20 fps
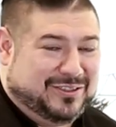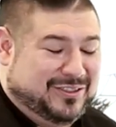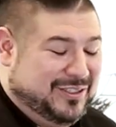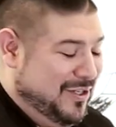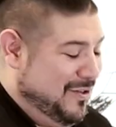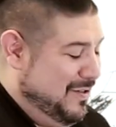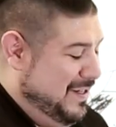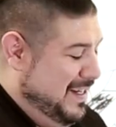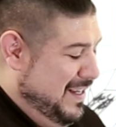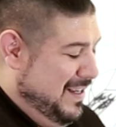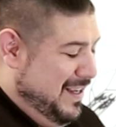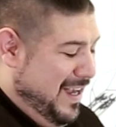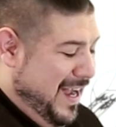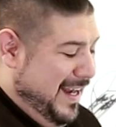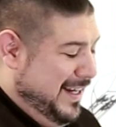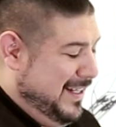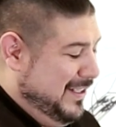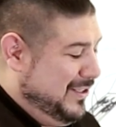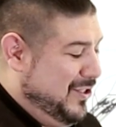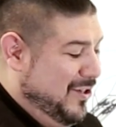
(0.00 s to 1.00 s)
So
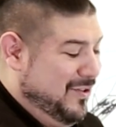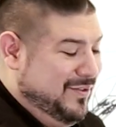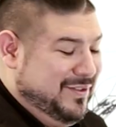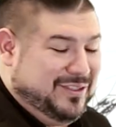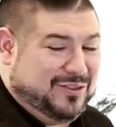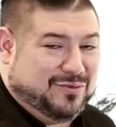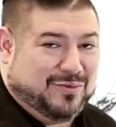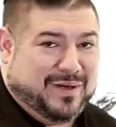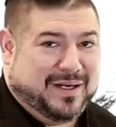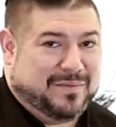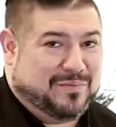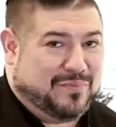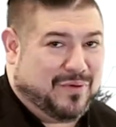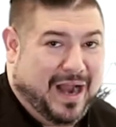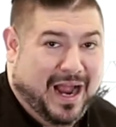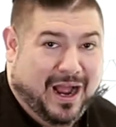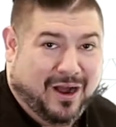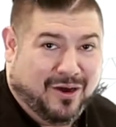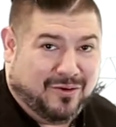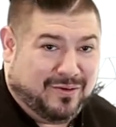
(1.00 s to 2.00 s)
I could turn this red
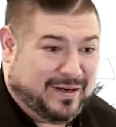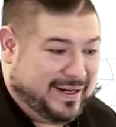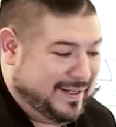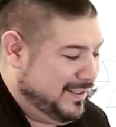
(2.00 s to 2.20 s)
brown.